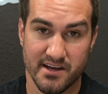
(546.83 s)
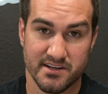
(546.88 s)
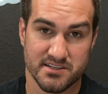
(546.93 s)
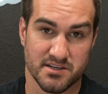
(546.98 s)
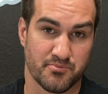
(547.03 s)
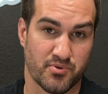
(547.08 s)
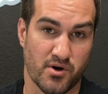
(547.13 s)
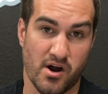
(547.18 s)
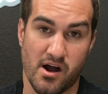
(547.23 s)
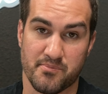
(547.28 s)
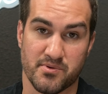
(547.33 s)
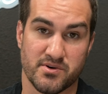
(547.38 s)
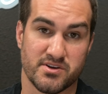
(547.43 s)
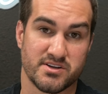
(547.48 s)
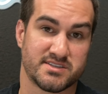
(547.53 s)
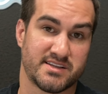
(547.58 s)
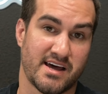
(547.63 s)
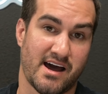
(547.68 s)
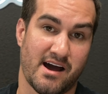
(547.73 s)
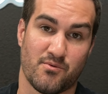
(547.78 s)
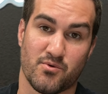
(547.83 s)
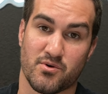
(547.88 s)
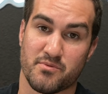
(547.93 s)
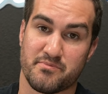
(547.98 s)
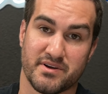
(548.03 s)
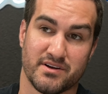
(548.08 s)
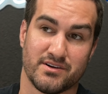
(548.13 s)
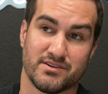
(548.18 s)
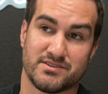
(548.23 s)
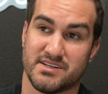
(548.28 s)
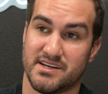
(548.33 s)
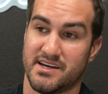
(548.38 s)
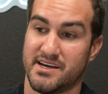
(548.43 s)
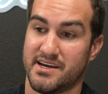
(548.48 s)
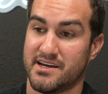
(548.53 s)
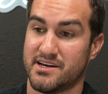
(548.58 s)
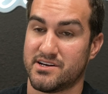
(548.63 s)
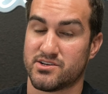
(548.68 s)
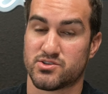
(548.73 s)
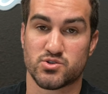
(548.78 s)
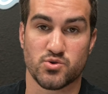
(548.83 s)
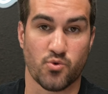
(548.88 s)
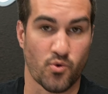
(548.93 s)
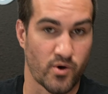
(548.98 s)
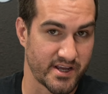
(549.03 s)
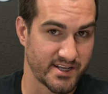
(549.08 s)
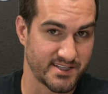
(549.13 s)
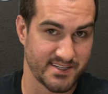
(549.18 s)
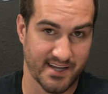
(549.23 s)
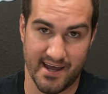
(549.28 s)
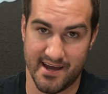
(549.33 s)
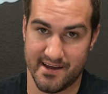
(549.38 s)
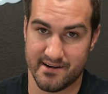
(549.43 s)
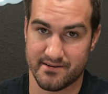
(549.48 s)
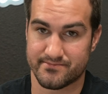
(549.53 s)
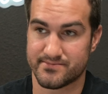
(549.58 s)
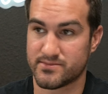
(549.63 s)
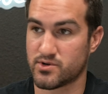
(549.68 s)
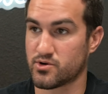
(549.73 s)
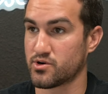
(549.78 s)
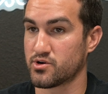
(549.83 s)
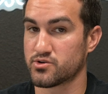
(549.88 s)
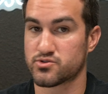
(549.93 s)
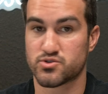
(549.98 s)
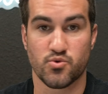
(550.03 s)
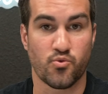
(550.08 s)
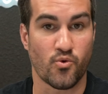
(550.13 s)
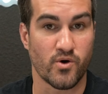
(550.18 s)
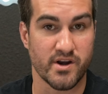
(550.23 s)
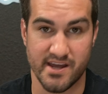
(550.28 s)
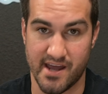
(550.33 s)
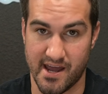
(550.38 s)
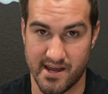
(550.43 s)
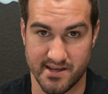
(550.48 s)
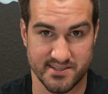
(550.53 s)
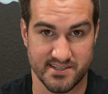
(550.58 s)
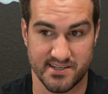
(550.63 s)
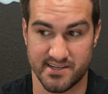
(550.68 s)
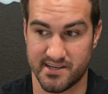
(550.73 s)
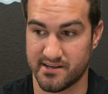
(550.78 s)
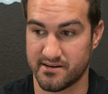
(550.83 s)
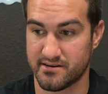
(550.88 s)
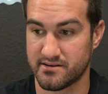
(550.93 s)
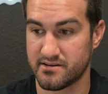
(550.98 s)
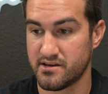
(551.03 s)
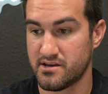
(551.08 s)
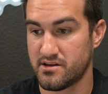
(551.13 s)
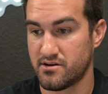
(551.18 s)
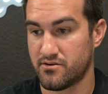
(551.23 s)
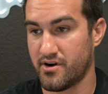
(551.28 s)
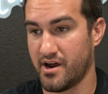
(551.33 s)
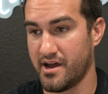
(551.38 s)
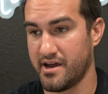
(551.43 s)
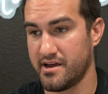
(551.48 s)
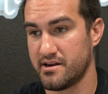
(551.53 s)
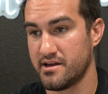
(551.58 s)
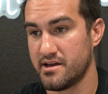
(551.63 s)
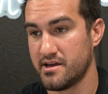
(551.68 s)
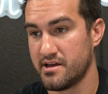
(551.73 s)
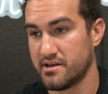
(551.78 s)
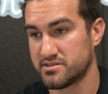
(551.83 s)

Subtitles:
to properties that were built in 2010 or 2018, right?